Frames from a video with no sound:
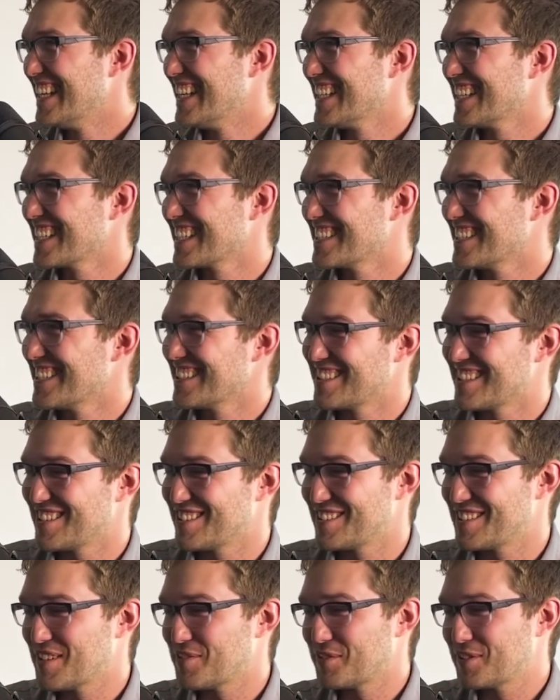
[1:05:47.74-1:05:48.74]
Like
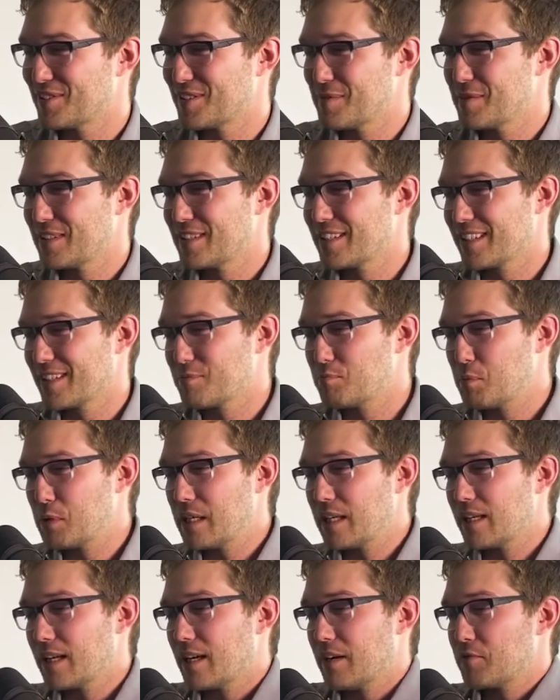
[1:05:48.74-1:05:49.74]
it's definitely something like
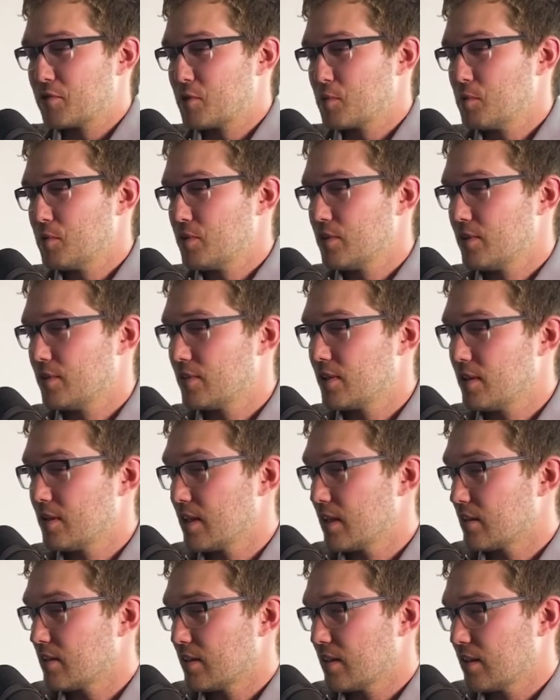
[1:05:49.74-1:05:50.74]
being comfortable, and
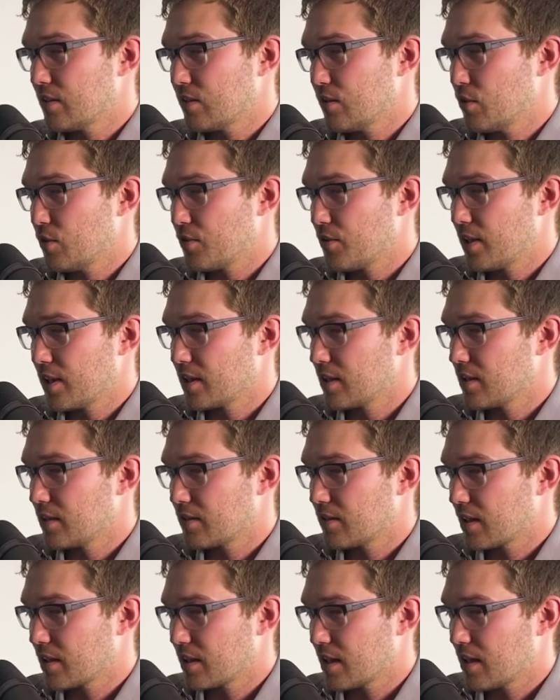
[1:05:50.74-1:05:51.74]
that's the whole thing.
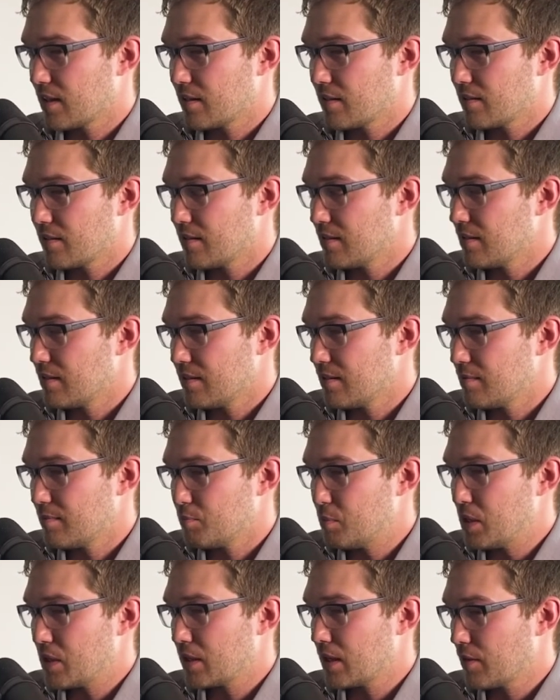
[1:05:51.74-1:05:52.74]
It's like that
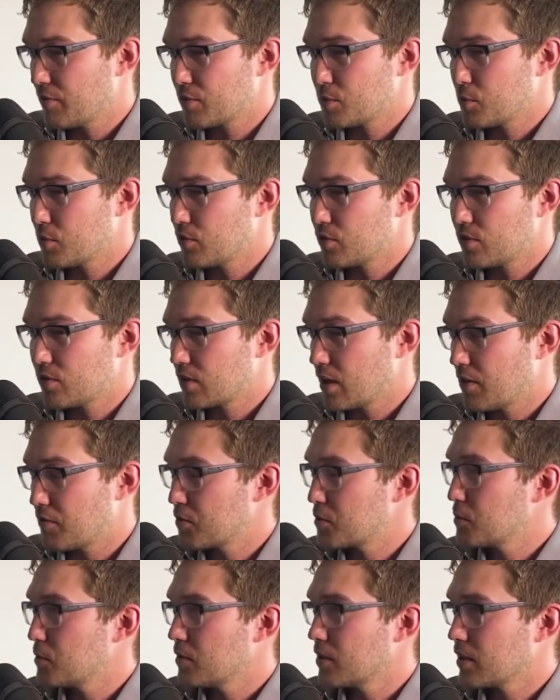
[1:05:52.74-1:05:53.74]
being comfortable is just comfortable.